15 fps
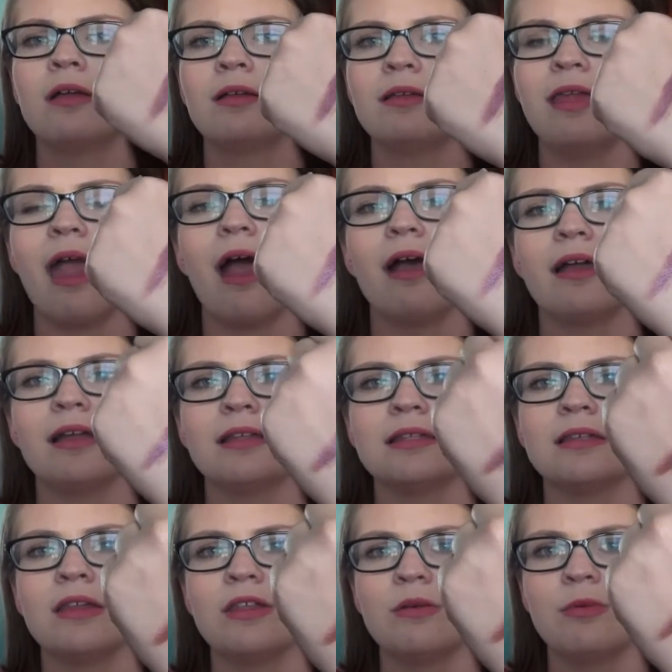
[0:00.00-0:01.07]
Yeah, it's
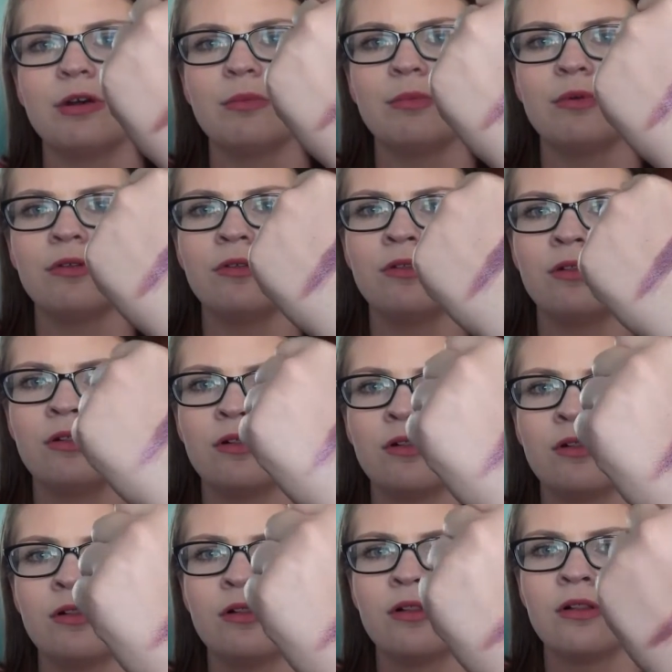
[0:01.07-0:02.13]
another purple.
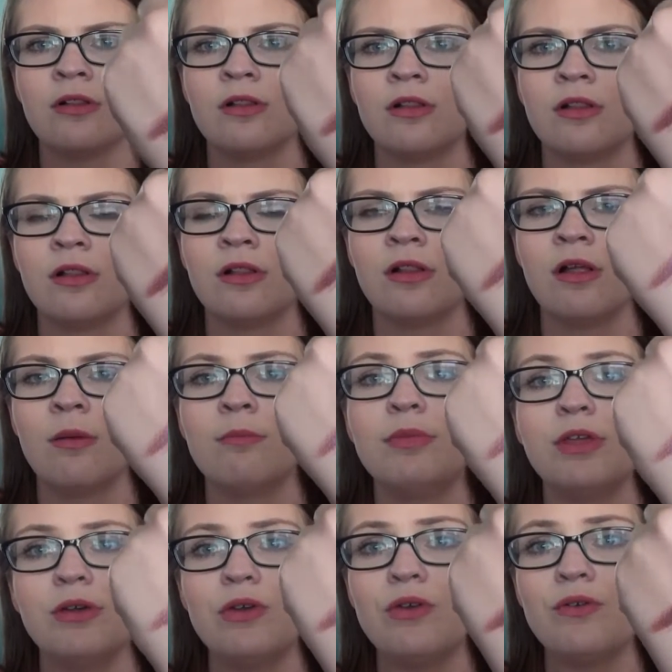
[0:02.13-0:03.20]

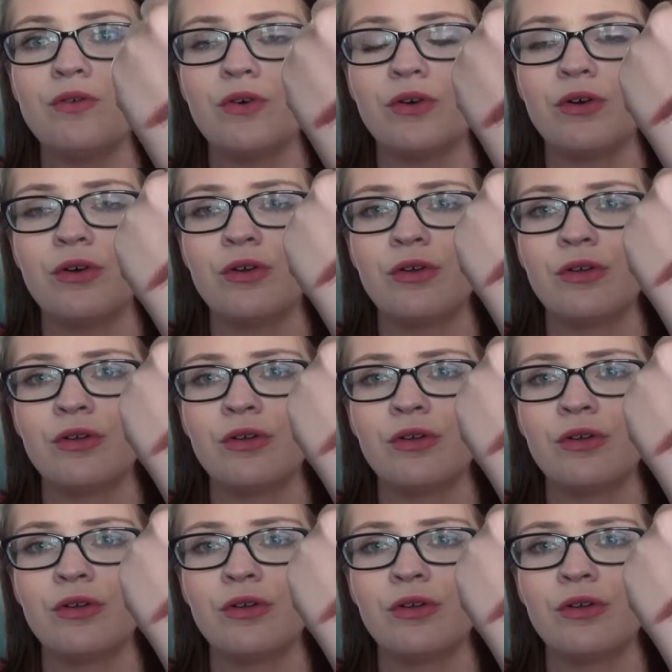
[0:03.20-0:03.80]
Beautiful.